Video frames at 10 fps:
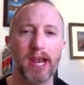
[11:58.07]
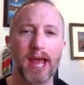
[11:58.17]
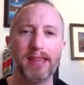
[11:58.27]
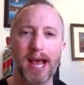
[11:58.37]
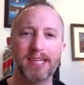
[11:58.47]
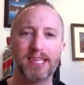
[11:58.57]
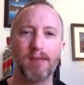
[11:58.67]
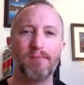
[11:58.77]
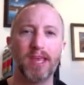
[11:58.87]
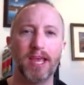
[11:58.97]
And that's
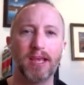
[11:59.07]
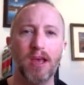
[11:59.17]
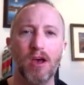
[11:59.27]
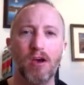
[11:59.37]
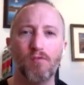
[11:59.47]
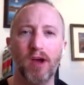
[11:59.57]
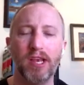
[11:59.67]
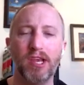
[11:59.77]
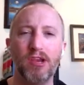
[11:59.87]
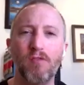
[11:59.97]
something, when
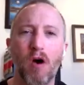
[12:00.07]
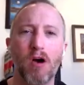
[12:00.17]
you